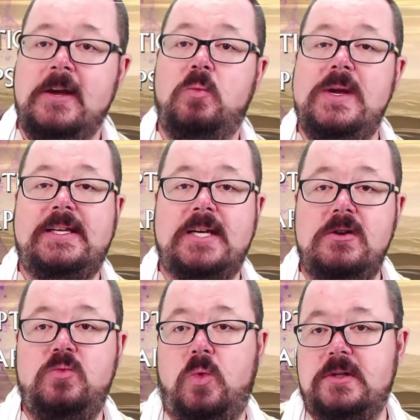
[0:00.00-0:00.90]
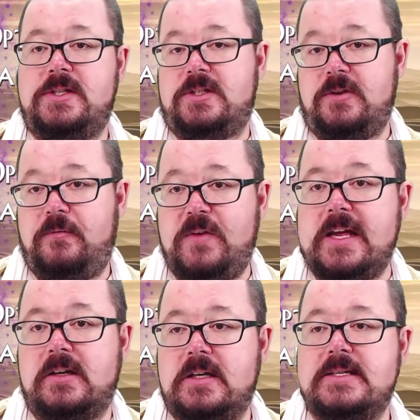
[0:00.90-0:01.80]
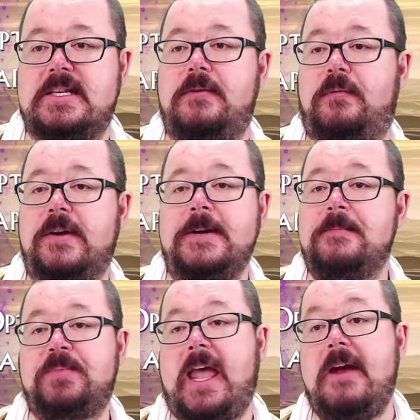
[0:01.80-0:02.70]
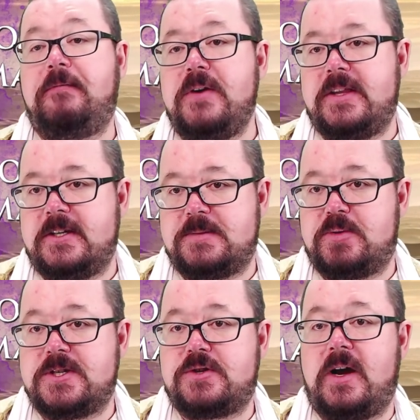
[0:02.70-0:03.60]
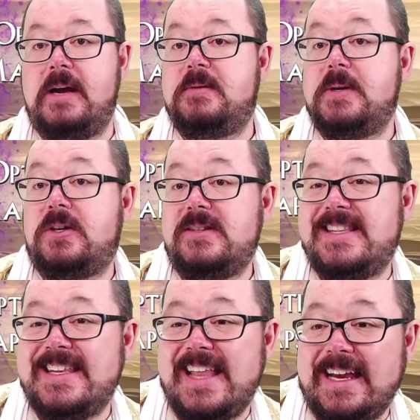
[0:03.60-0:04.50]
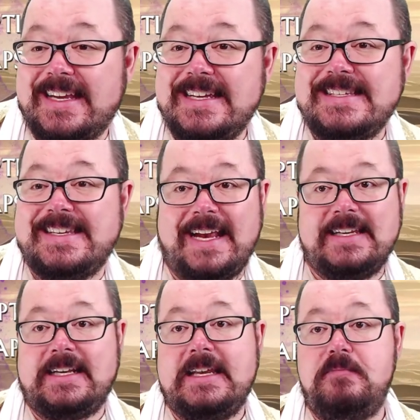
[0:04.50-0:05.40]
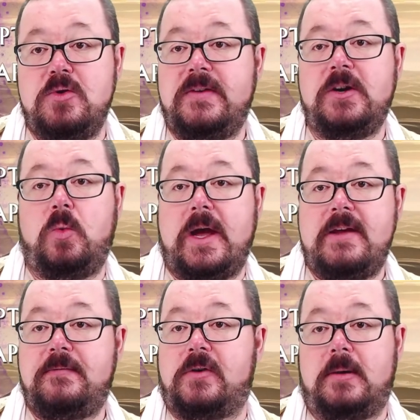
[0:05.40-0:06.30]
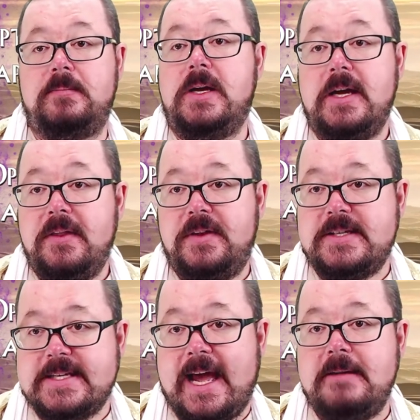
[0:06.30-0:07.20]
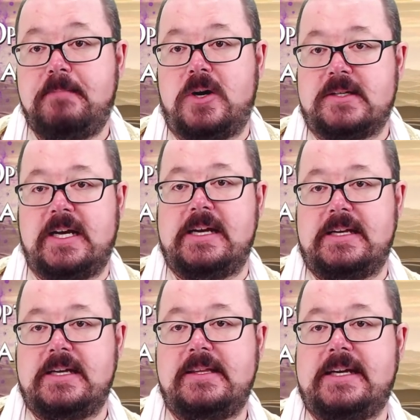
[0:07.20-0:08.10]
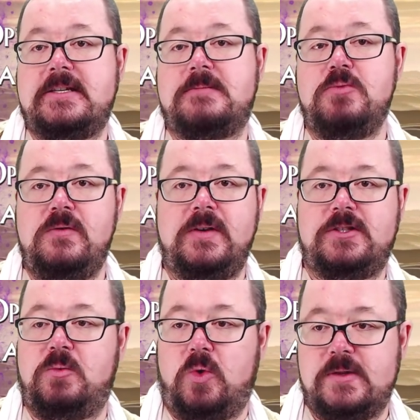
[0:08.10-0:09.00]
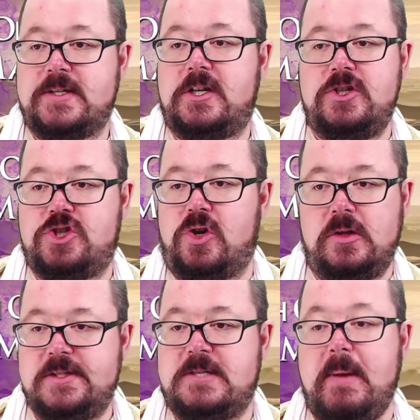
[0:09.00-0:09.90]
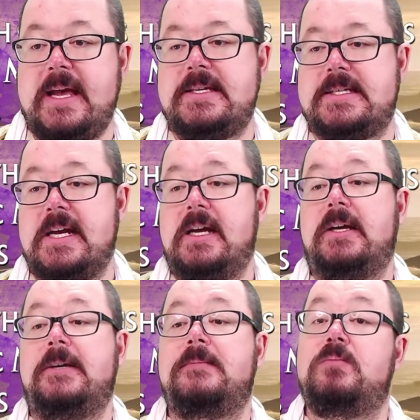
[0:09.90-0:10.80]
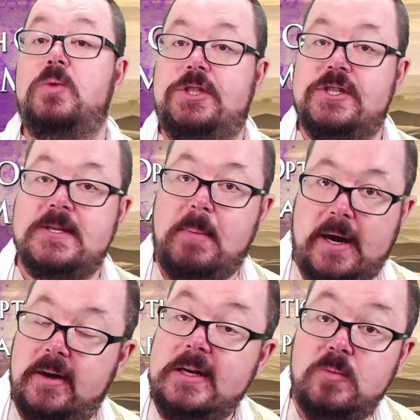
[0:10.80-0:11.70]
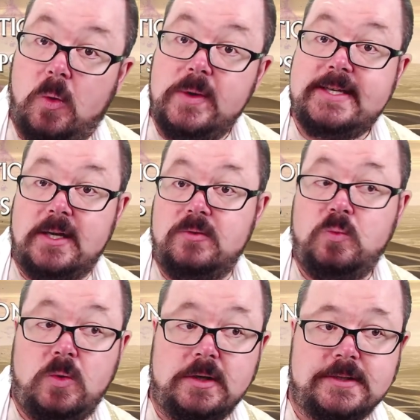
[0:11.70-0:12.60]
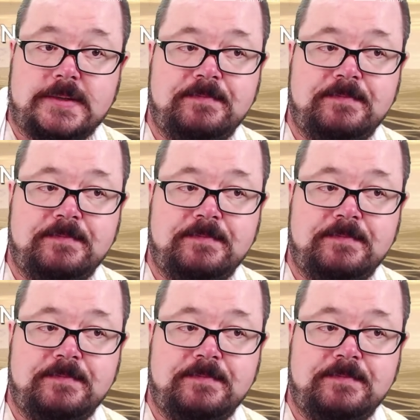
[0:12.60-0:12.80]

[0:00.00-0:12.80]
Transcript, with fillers: We don't want it to feel as if everything is prescribed because then that is technically moving away from the sandbox idea that is moving towards a controlled space which is apparently what we don't want.